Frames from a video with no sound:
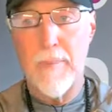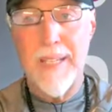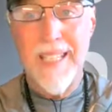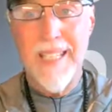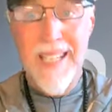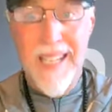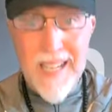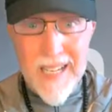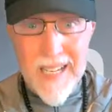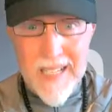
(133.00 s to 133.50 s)

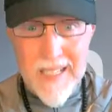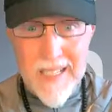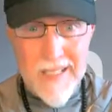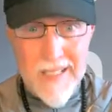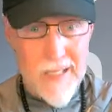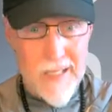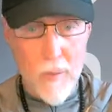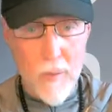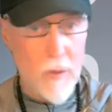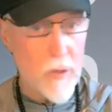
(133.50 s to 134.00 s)

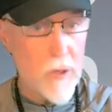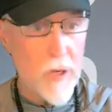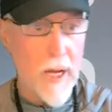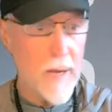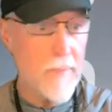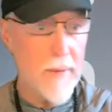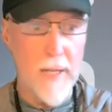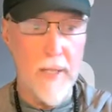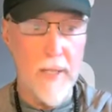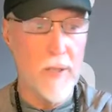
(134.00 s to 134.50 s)
because we're
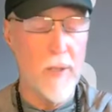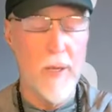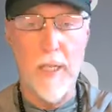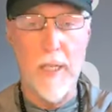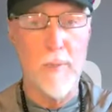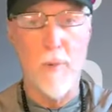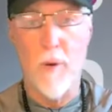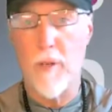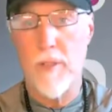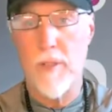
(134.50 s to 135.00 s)
not medical
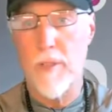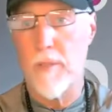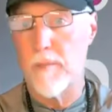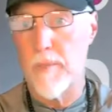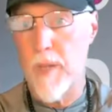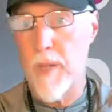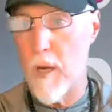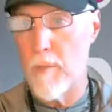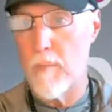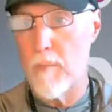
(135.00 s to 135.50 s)
experts.
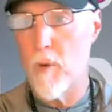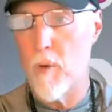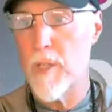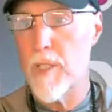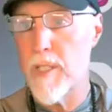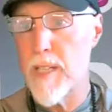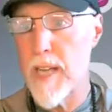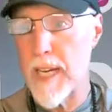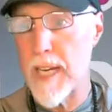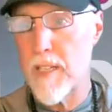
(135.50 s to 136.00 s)
No, we're
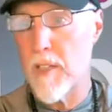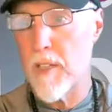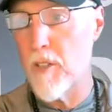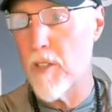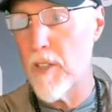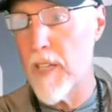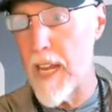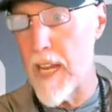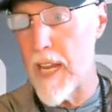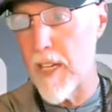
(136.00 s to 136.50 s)

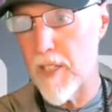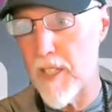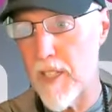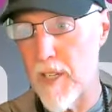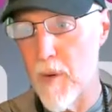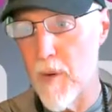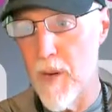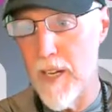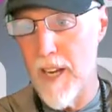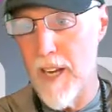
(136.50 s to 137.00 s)
technical geeks
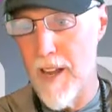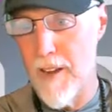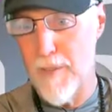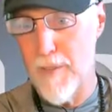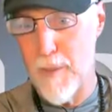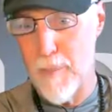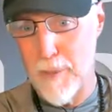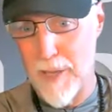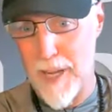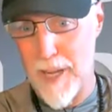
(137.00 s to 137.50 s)
and we
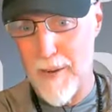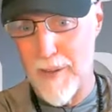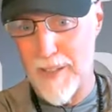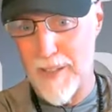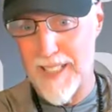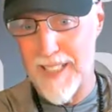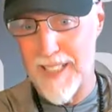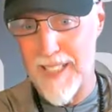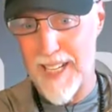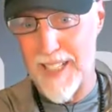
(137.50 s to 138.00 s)
love to play
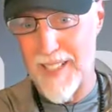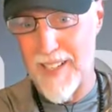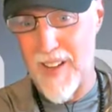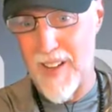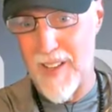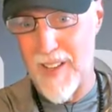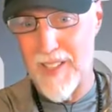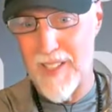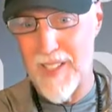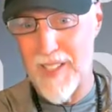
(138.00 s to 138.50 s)
with the
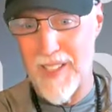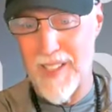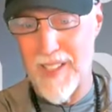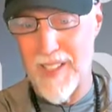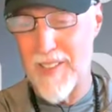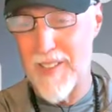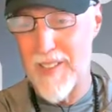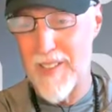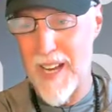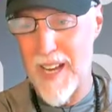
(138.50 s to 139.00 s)
technology and
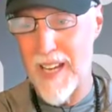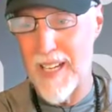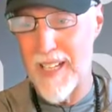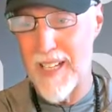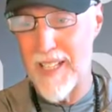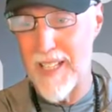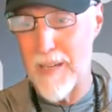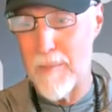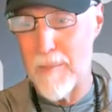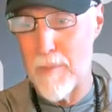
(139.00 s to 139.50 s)
understand
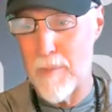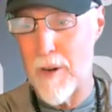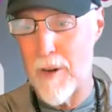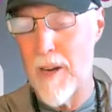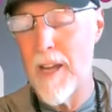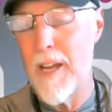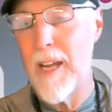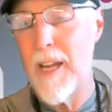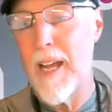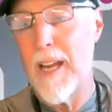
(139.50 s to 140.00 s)
it
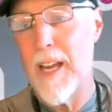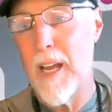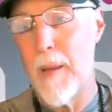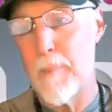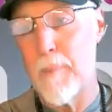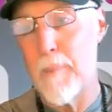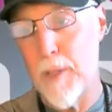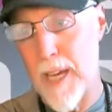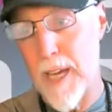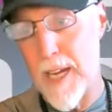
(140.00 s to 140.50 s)
deeper and
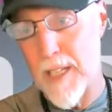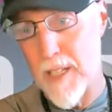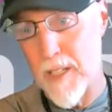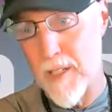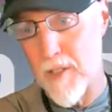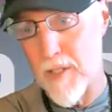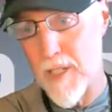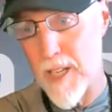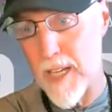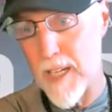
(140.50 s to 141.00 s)
help you guys
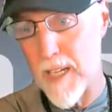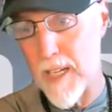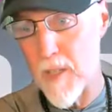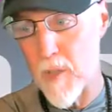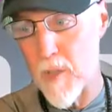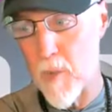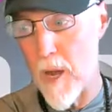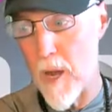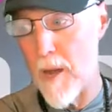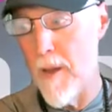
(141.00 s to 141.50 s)
understand it
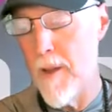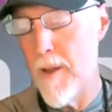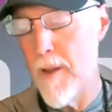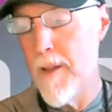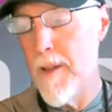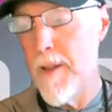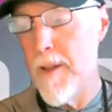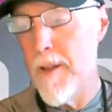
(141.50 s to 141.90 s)
as well.